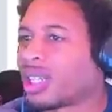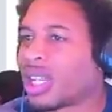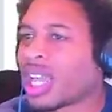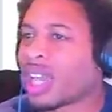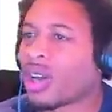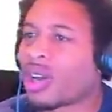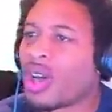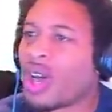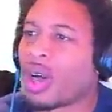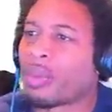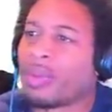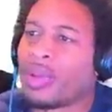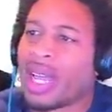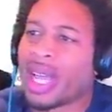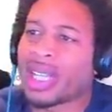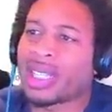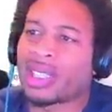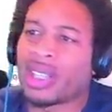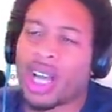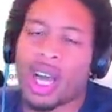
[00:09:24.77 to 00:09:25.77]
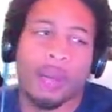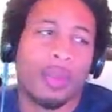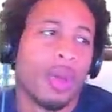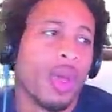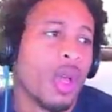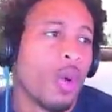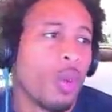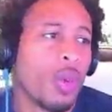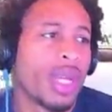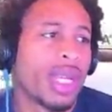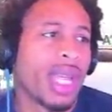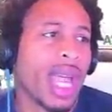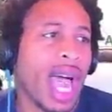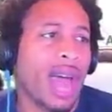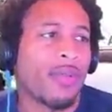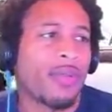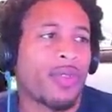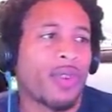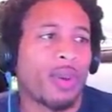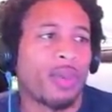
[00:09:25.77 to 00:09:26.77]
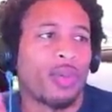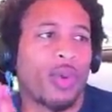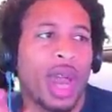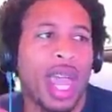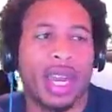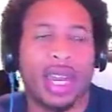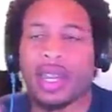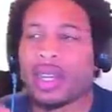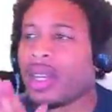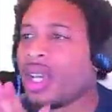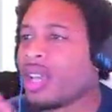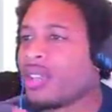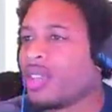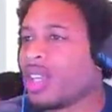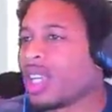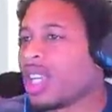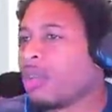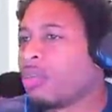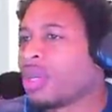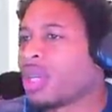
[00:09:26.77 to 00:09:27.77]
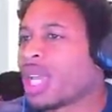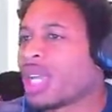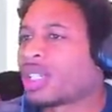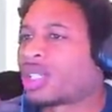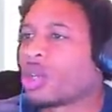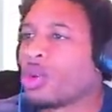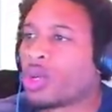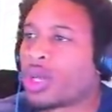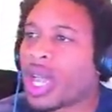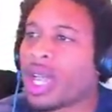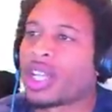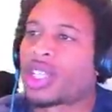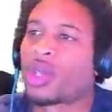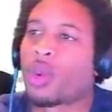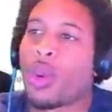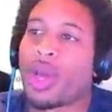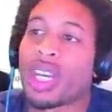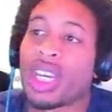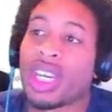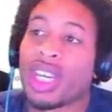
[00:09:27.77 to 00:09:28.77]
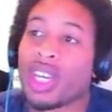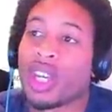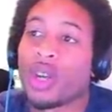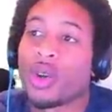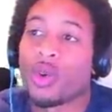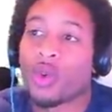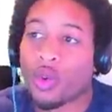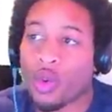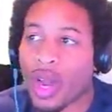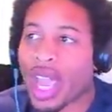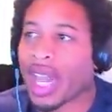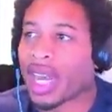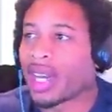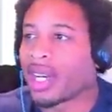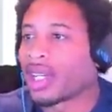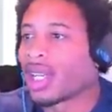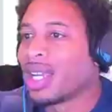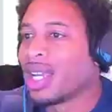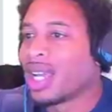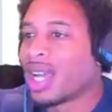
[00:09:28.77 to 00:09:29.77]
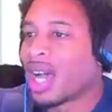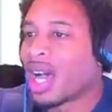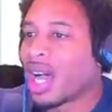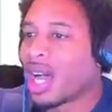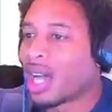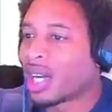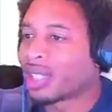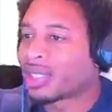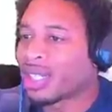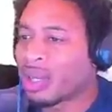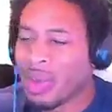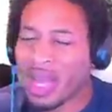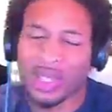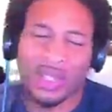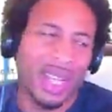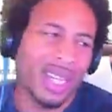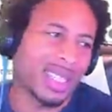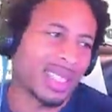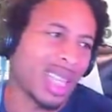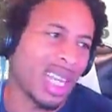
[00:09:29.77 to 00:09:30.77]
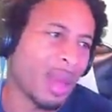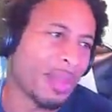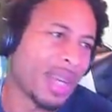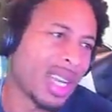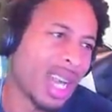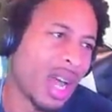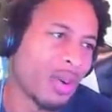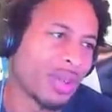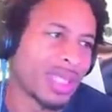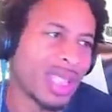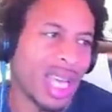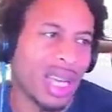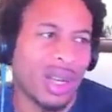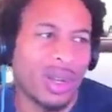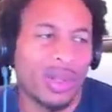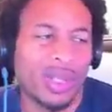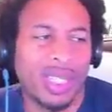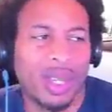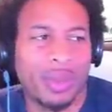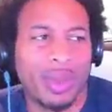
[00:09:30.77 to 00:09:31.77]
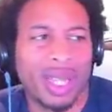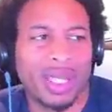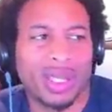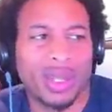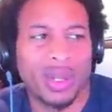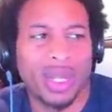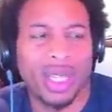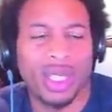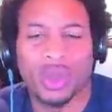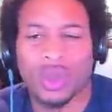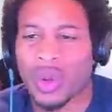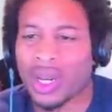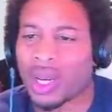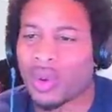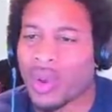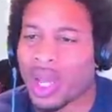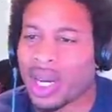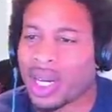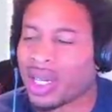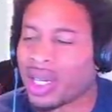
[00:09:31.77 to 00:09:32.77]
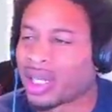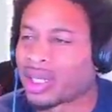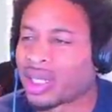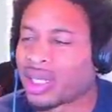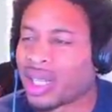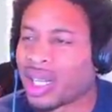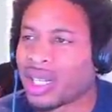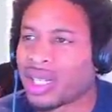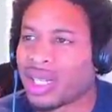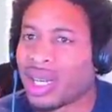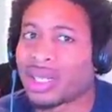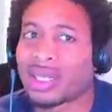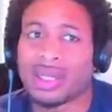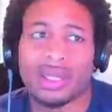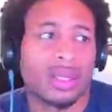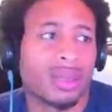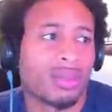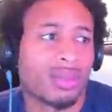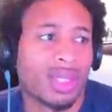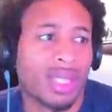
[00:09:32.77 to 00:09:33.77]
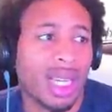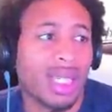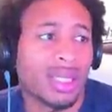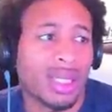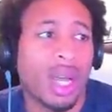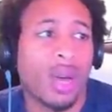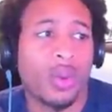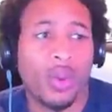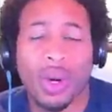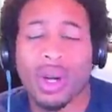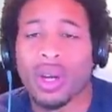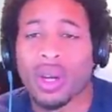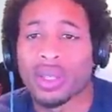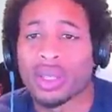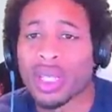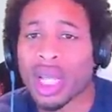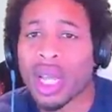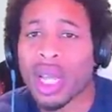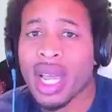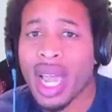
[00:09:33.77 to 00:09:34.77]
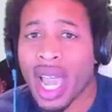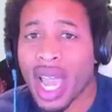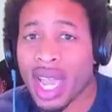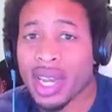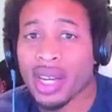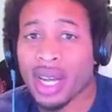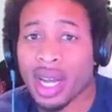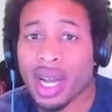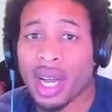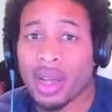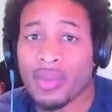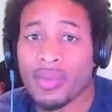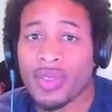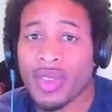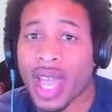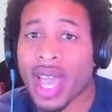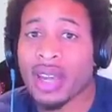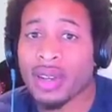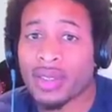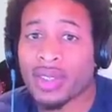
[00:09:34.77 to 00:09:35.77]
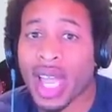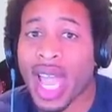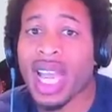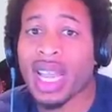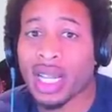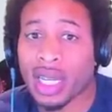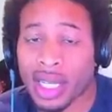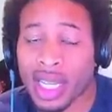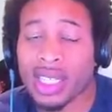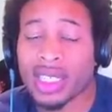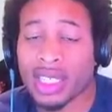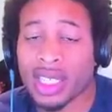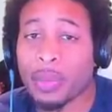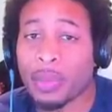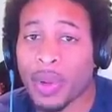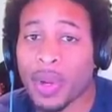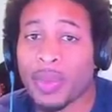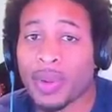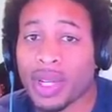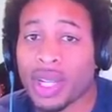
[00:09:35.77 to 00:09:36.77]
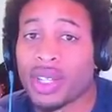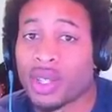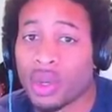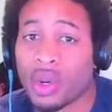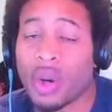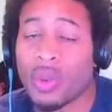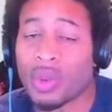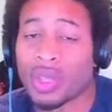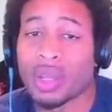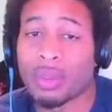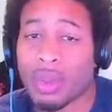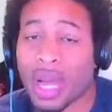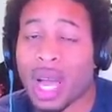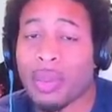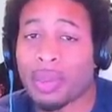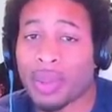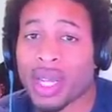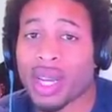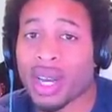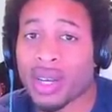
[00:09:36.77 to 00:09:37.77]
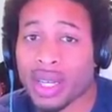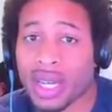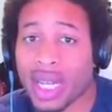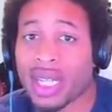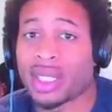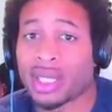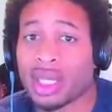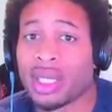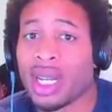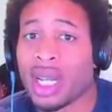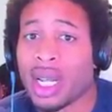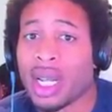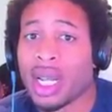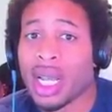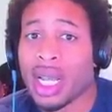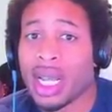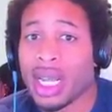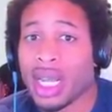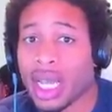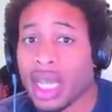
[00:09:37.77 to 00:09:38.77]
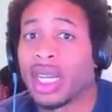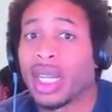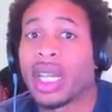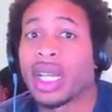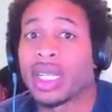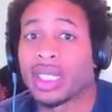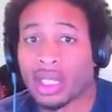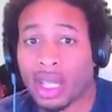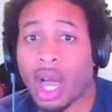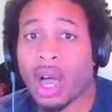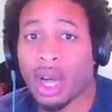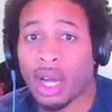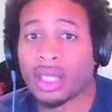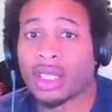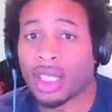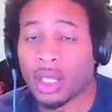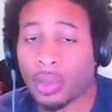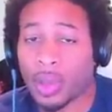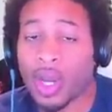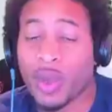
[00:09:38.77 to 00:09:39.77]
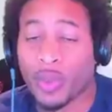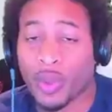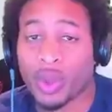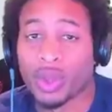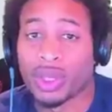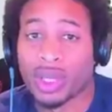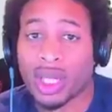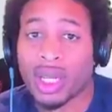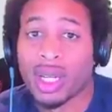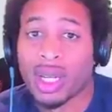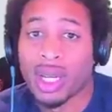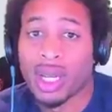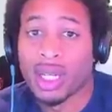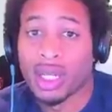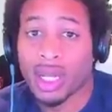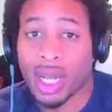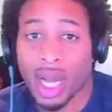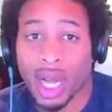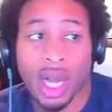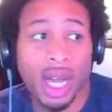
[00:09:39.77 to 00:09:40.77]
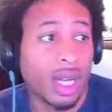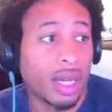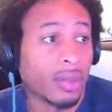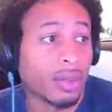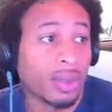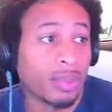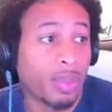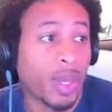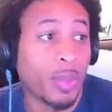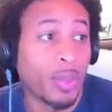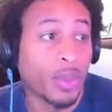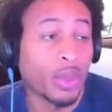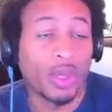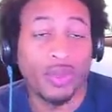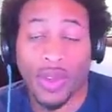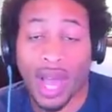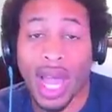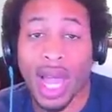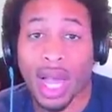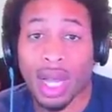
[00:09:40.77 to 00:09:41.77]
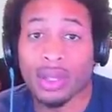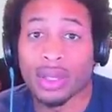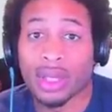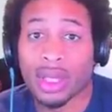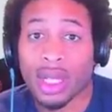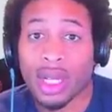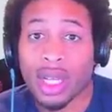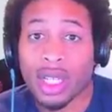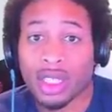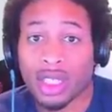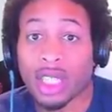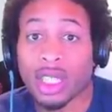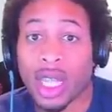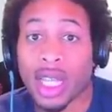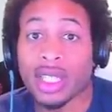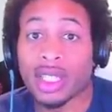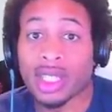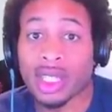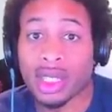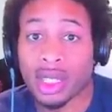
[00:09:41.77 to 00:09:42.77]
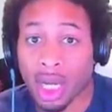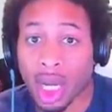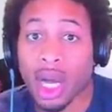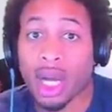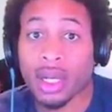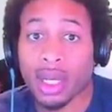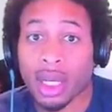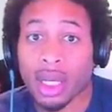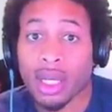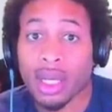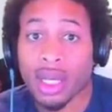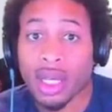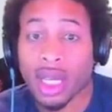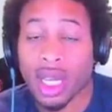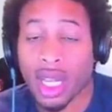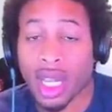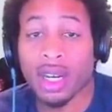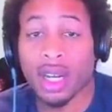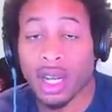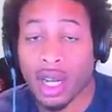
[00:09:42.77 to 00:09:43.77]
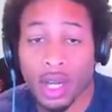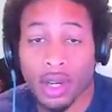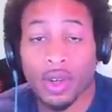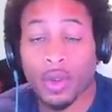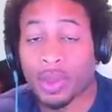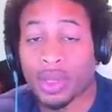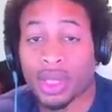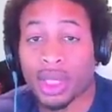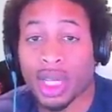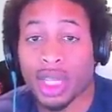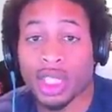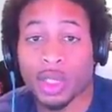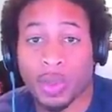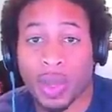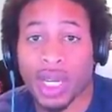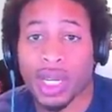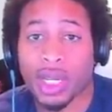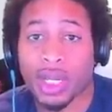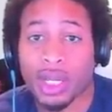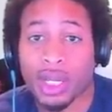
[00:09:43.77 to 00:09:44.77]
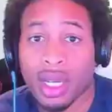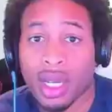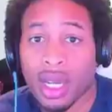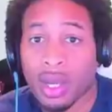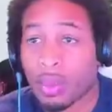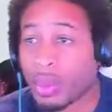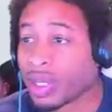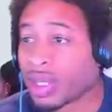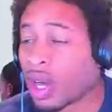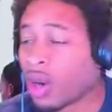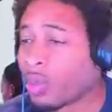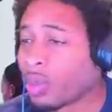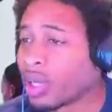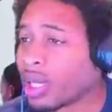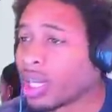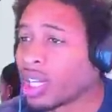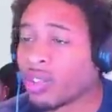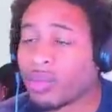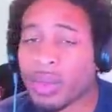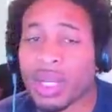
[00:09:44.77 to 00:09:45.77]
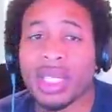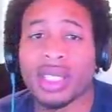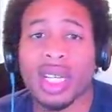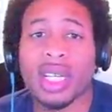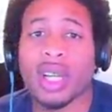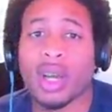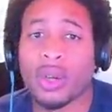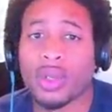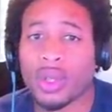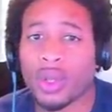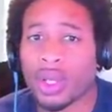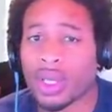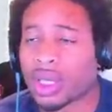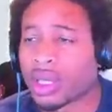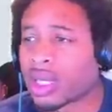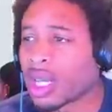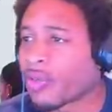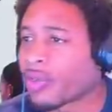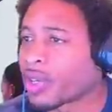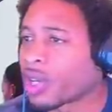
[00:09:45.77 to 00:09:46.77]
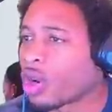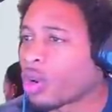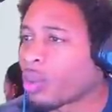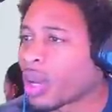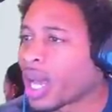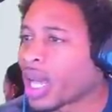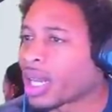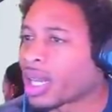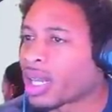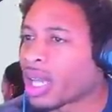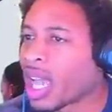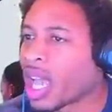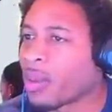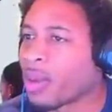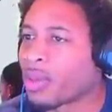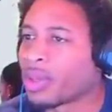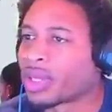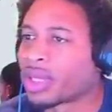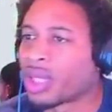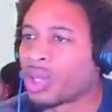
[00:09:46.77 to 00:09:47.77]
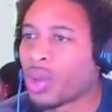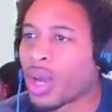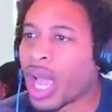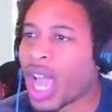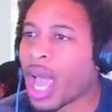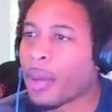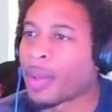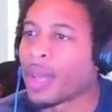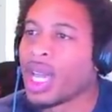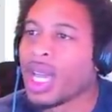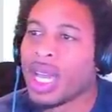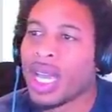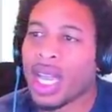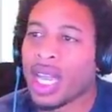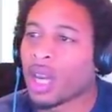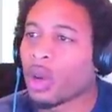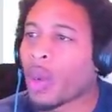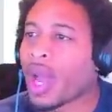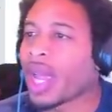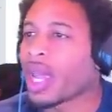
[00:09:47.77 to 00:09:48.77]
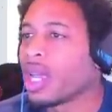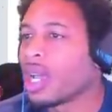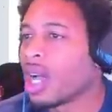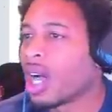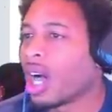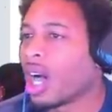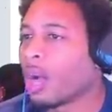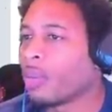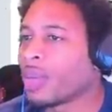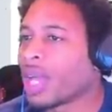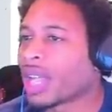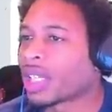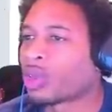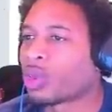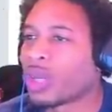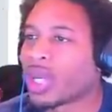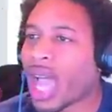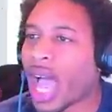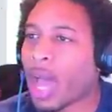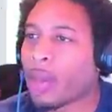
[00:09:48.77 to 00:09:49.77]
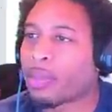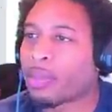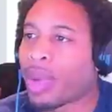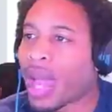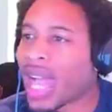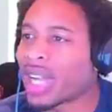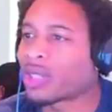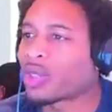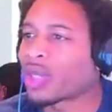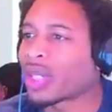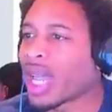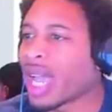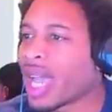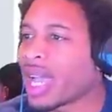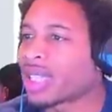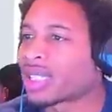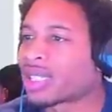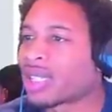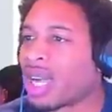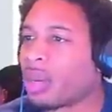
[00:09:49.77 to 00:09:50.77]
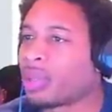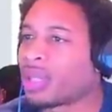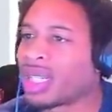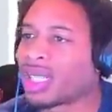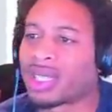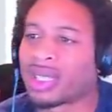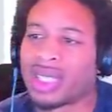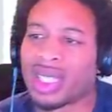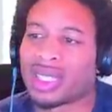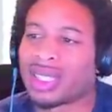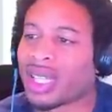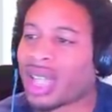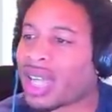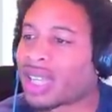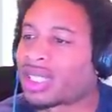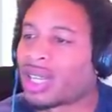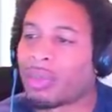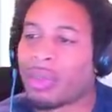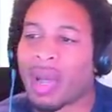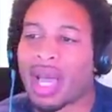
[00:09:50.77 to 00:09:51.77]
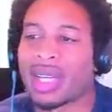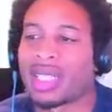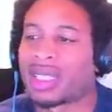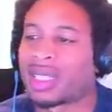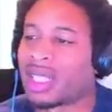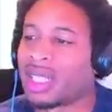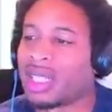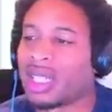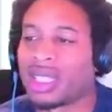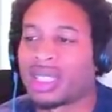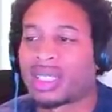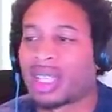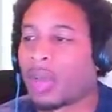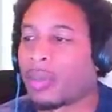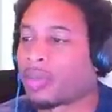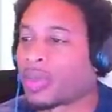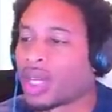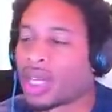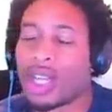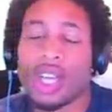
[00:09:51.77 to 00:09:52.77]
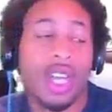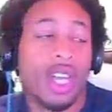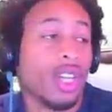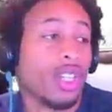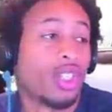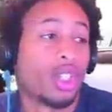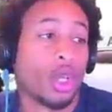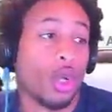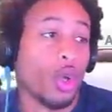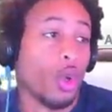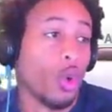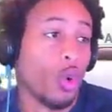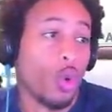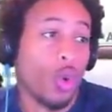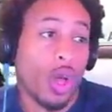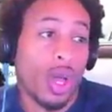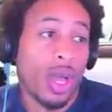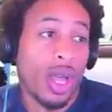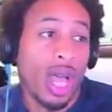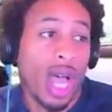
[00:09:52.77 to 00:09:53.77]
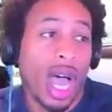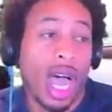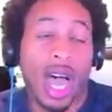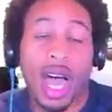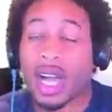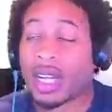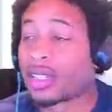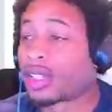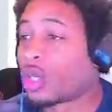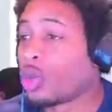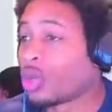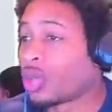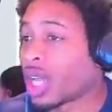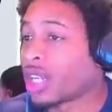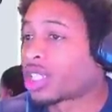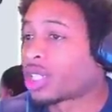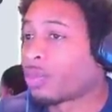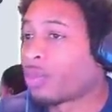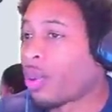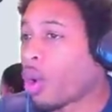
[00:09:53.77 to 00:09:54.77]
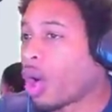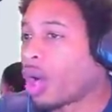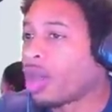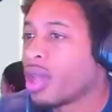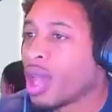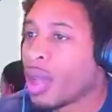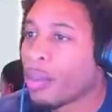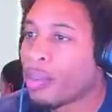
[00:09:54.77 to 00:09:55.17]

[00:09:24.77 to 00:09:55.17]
later up. Next up, we got from Reddit, the NBA 2K20 Reddit. Uh, somebody tried to tell me that I was not on the NBA 2K20 Reddit yesterday. Yes, yes, I was. And uh, that that glitch that people are doing with the My Player Nation, it is causing people's uh, people's files to get stuck in 100% speed. But don't believe me, just go do it yourself and don't back your game up and see what happens. Anyway, up next we got Patrick has I mean this is this is like somebody sending something to uh, 2K support.